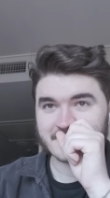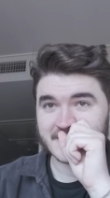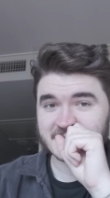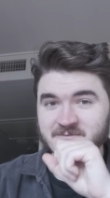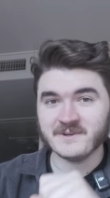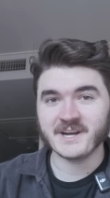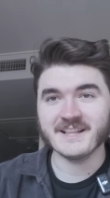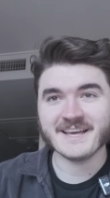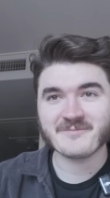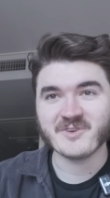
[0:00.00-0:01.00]
That's fun.
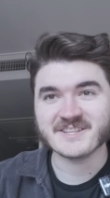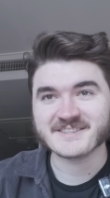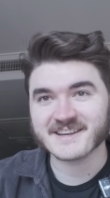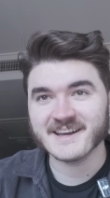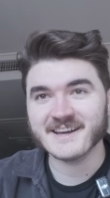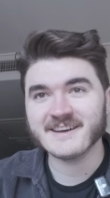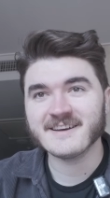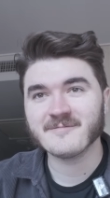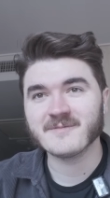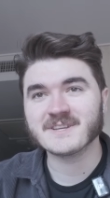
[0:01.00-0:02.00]
I like Pizza Guy.
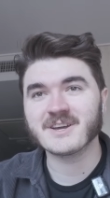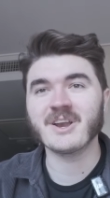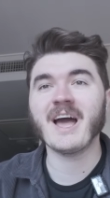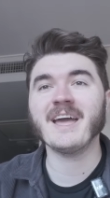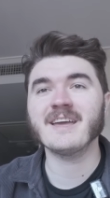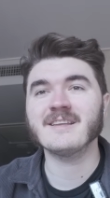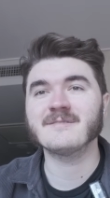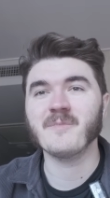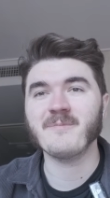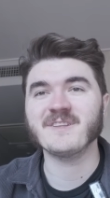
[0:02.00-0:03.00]
Could I
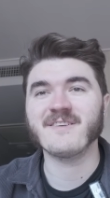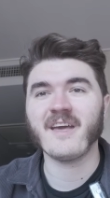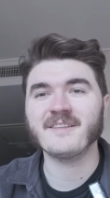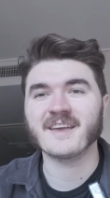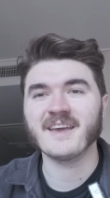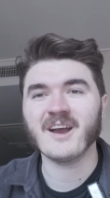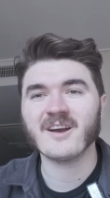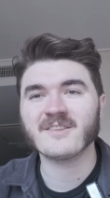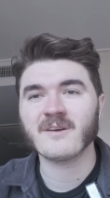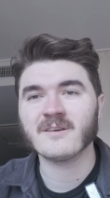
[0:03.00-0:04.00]
maybe take the
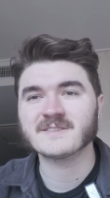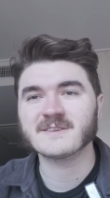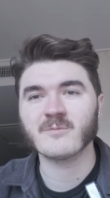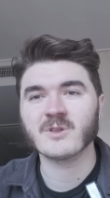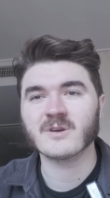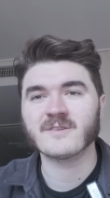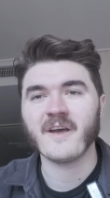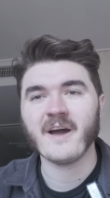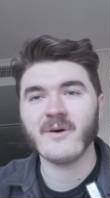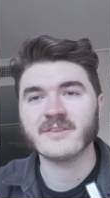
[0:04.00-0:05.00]
character similar
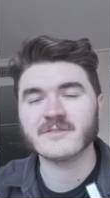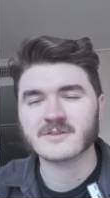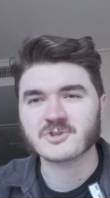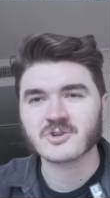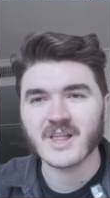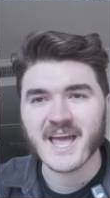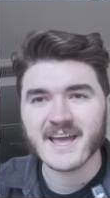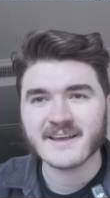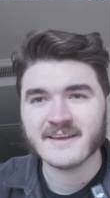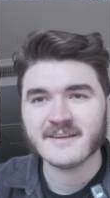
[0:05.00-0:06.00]
to how I took
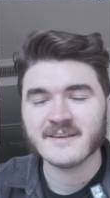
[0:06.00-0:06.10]
Schlagg?